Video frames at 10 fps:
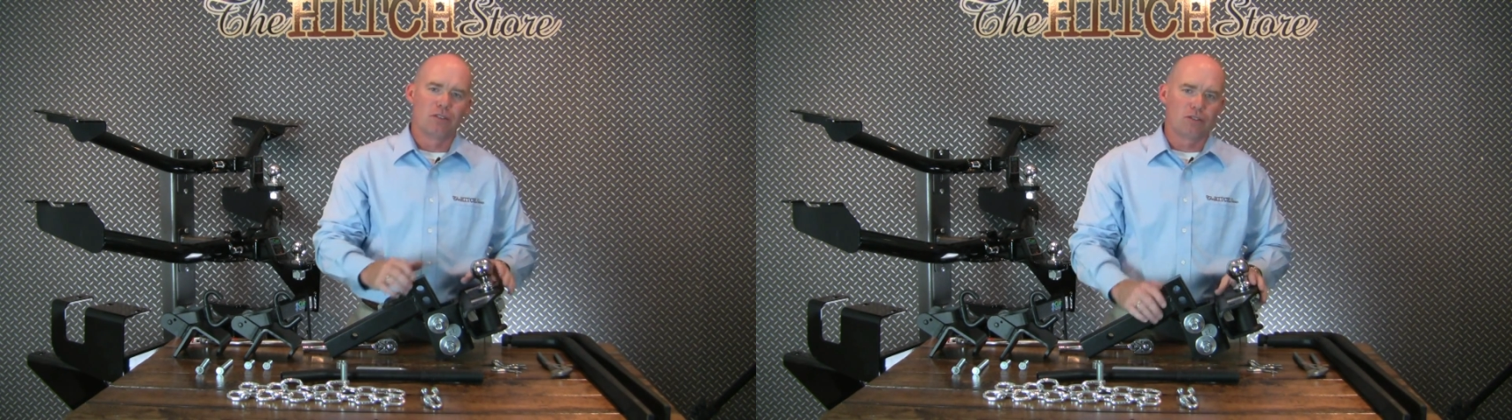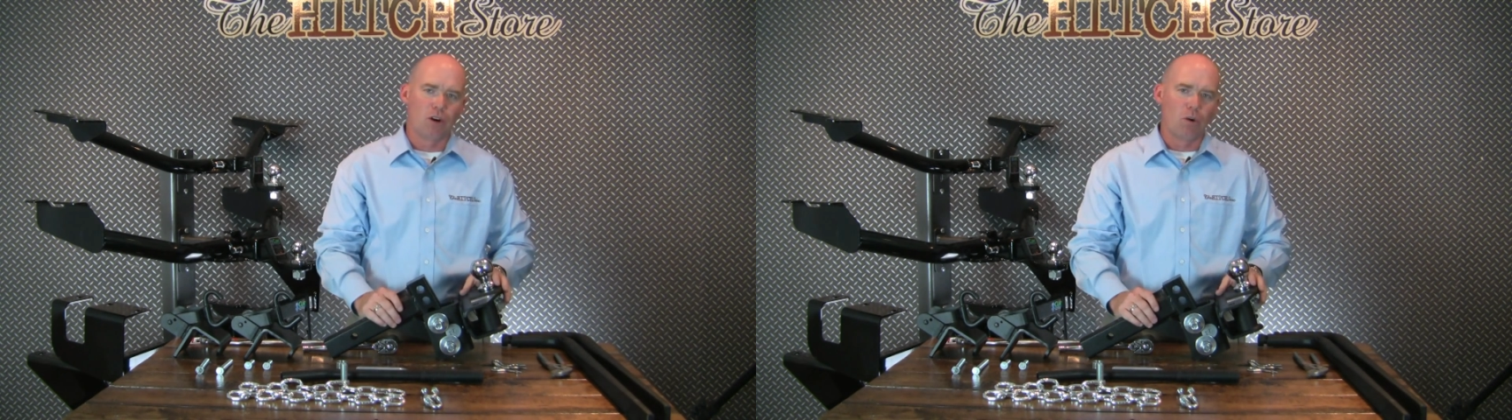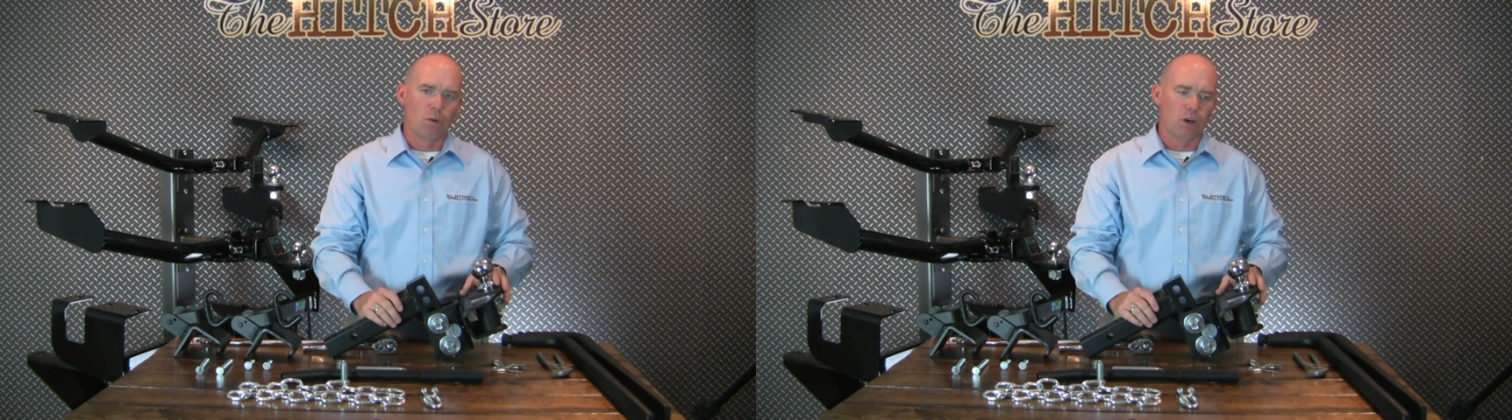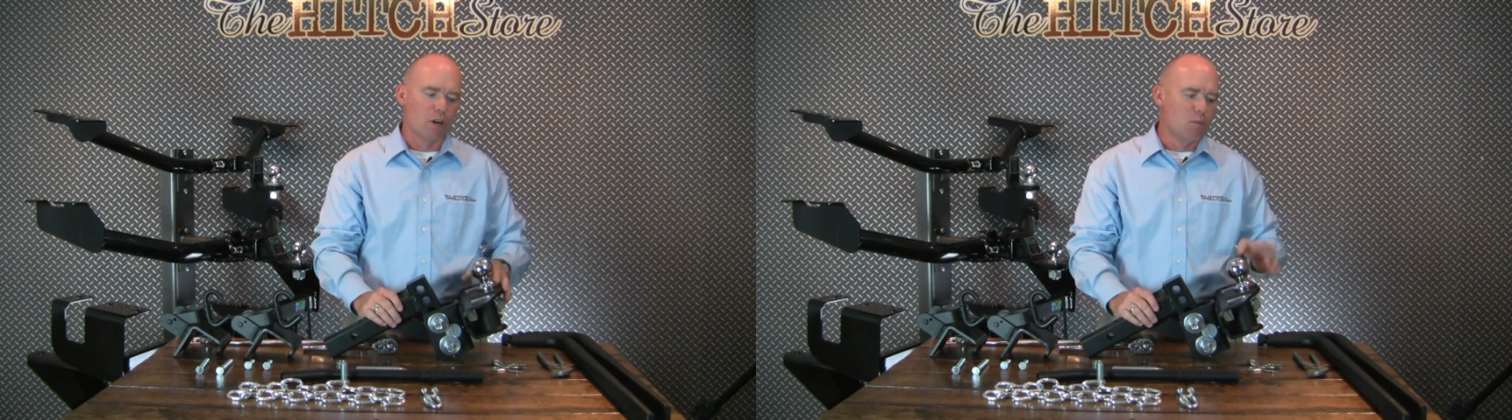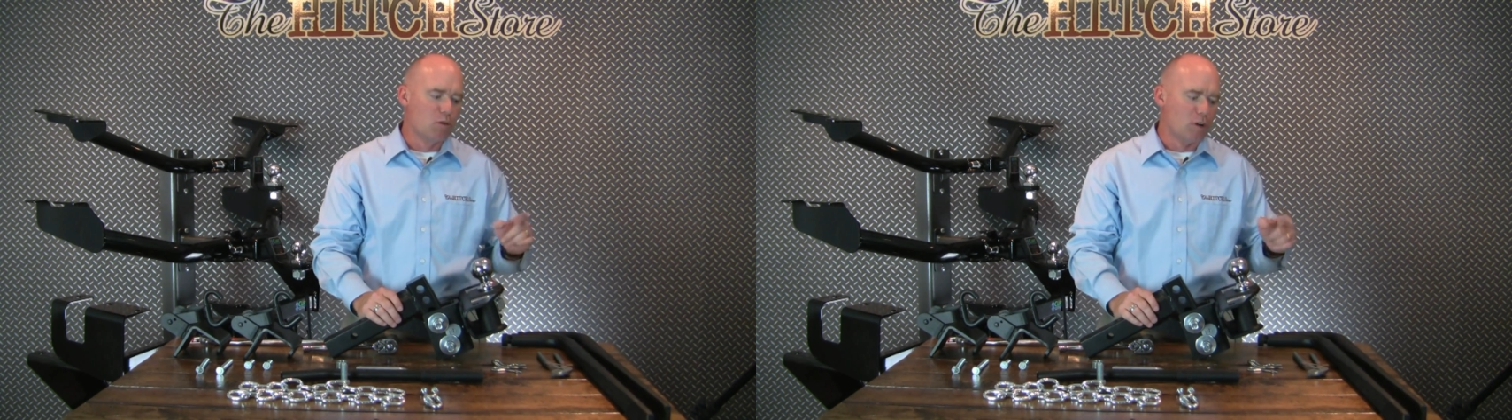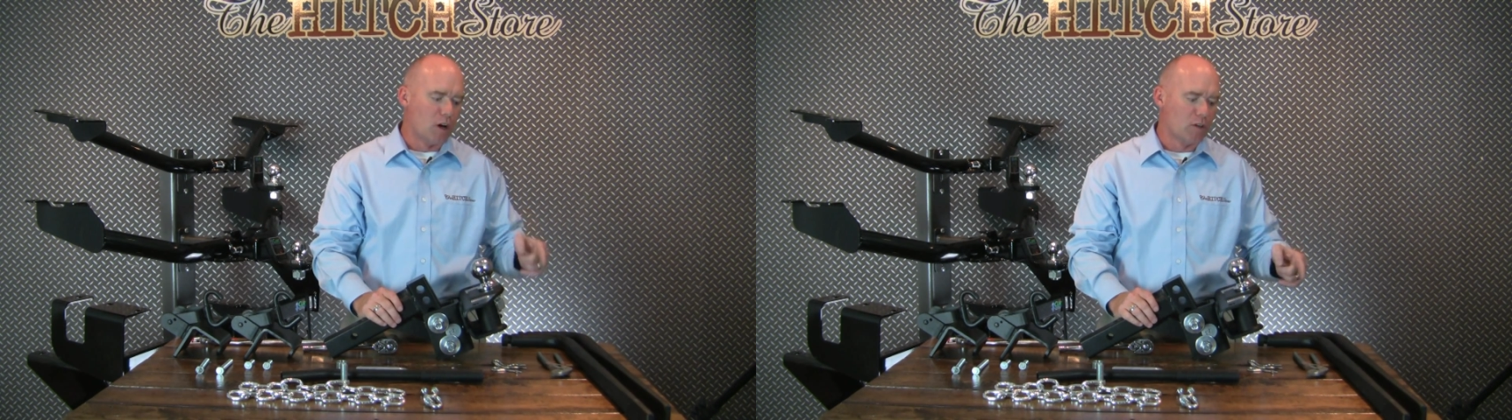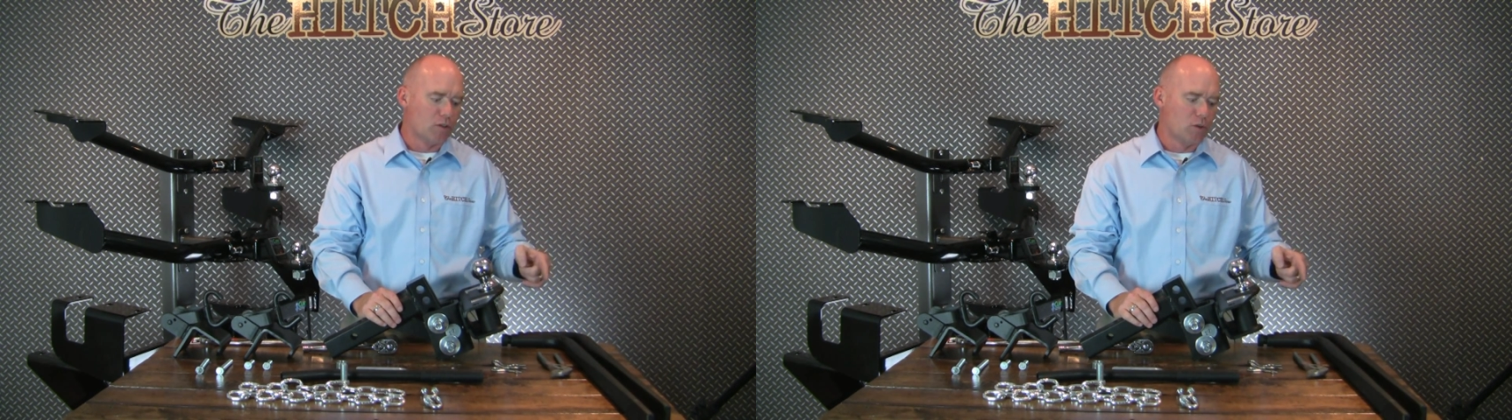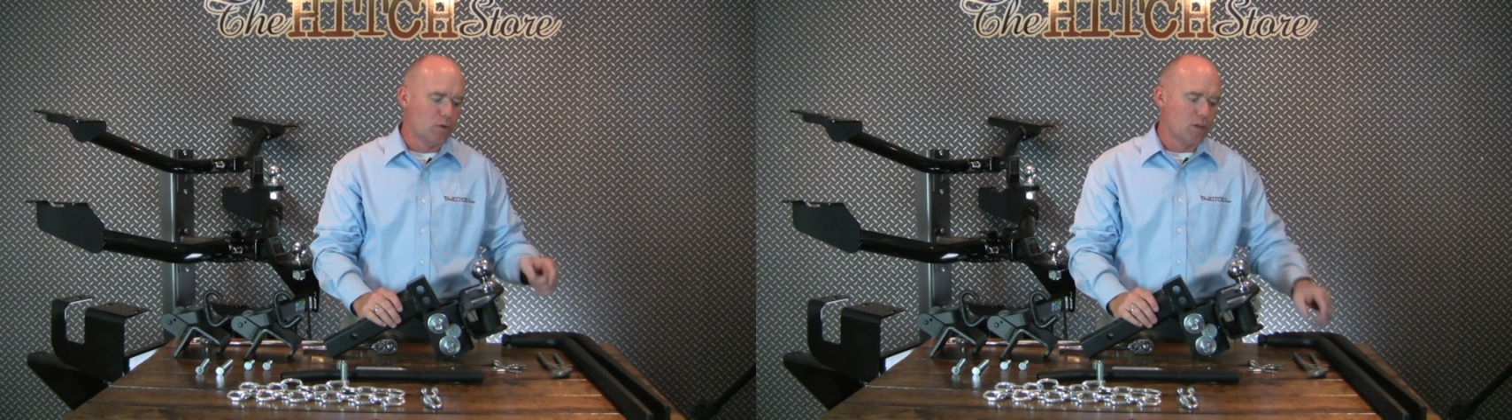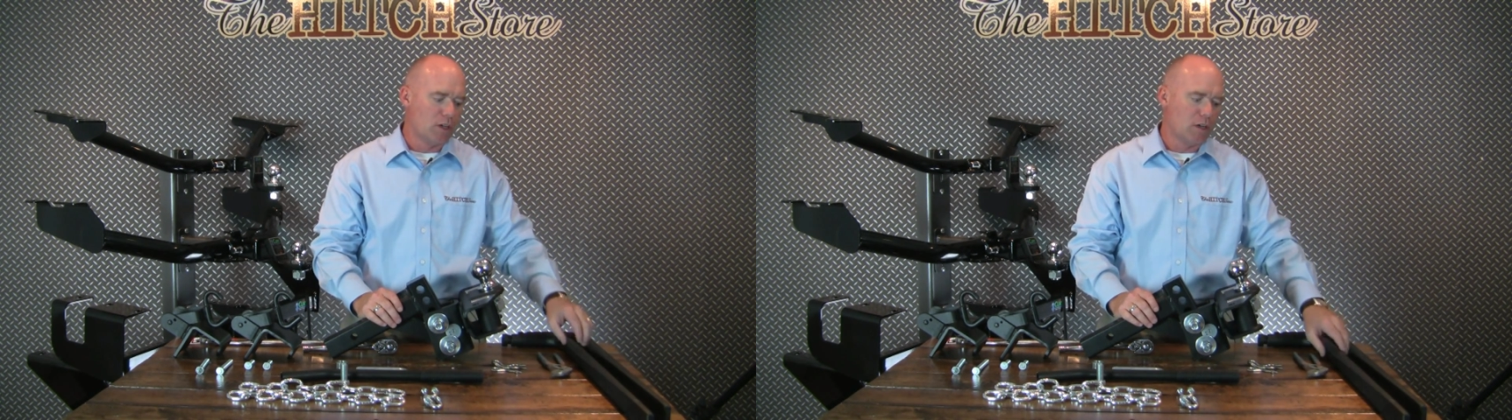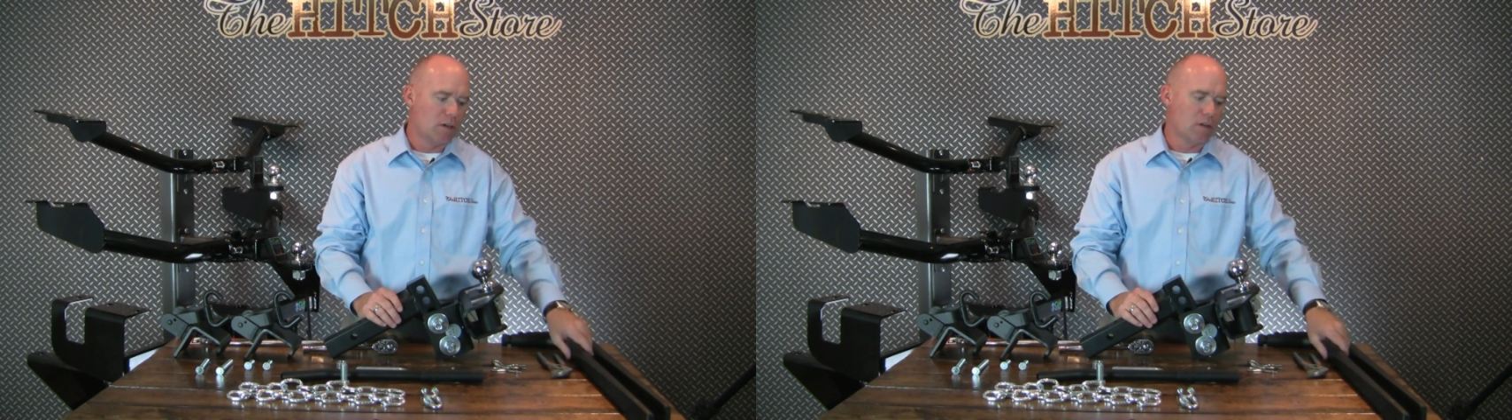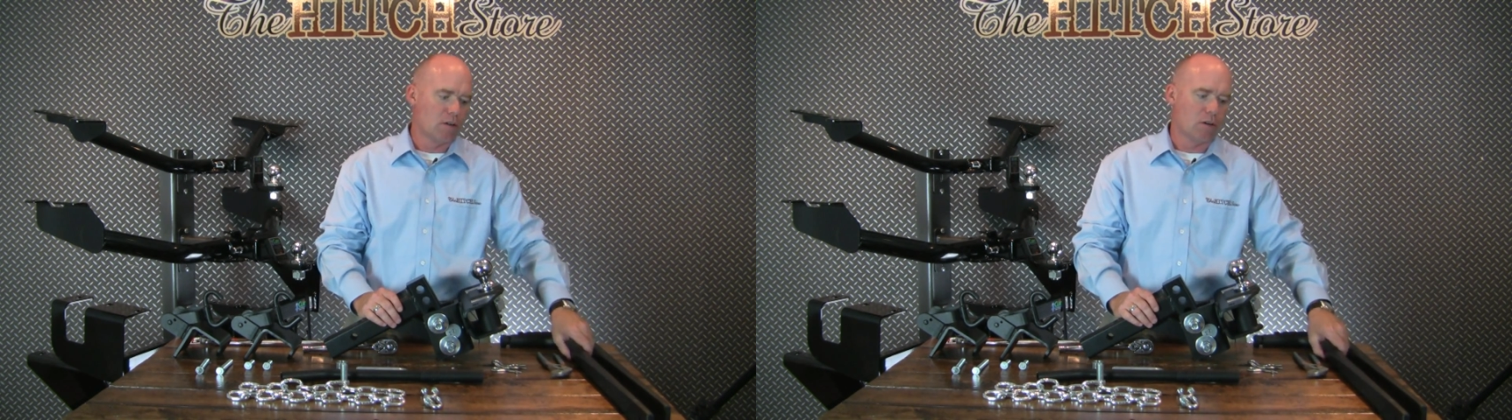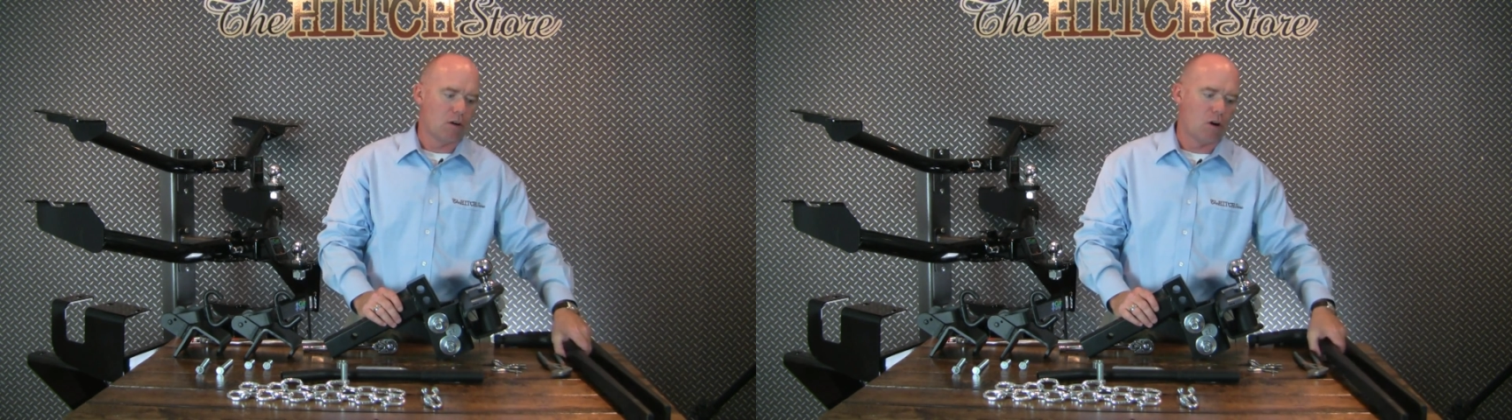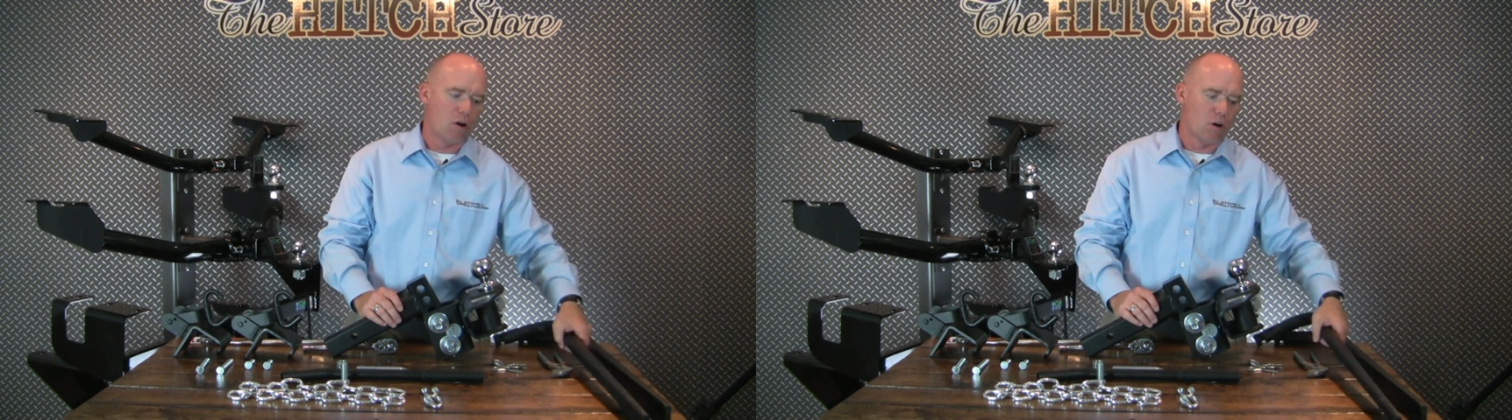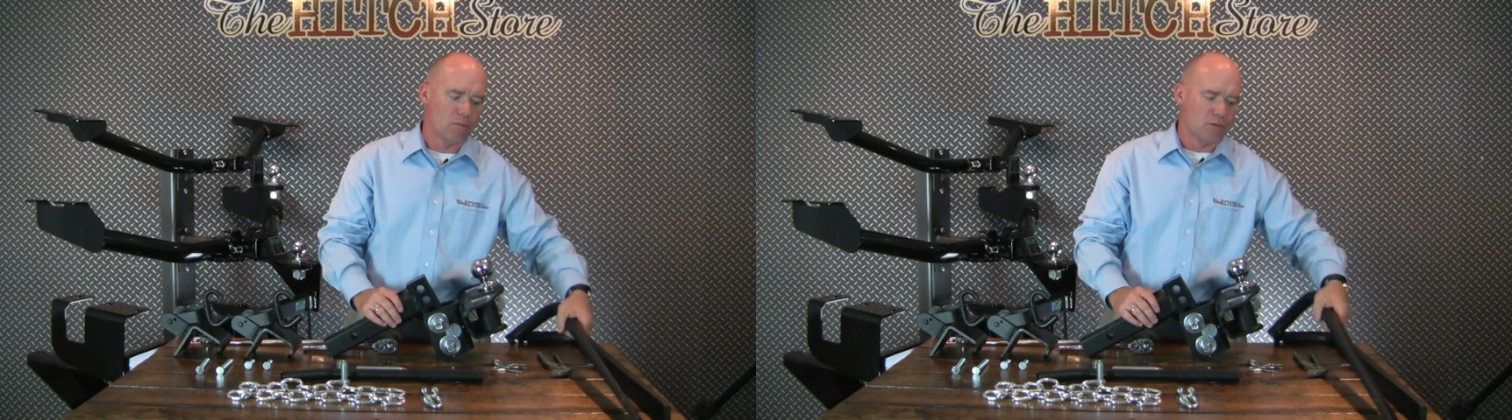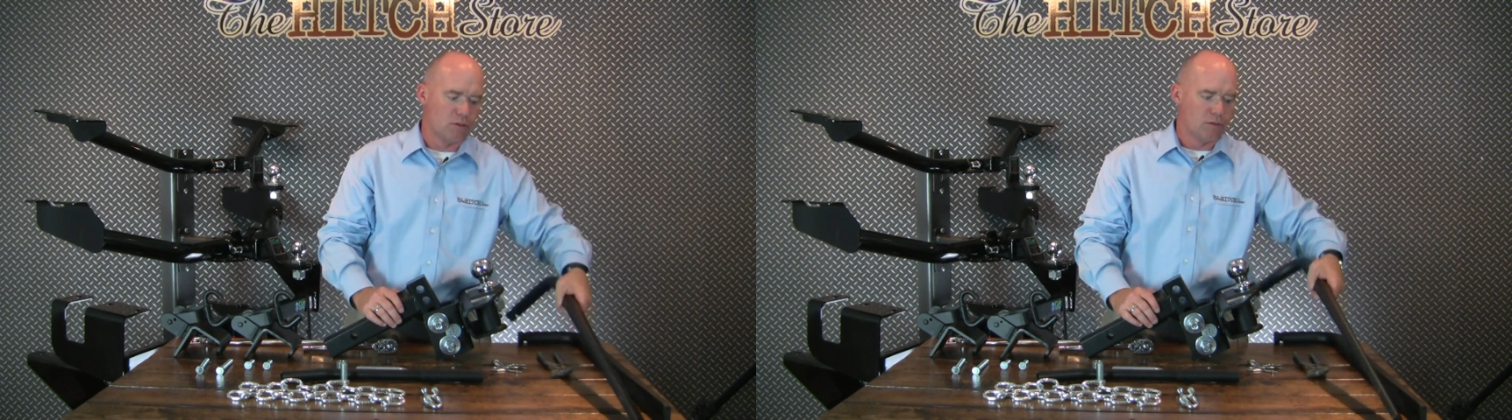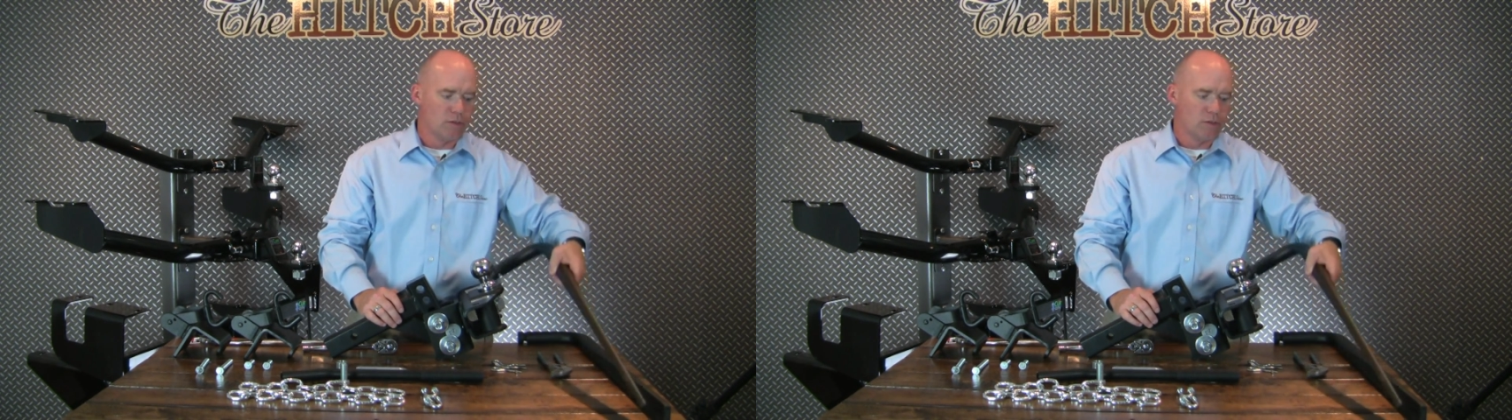so we're going to move on to the arms.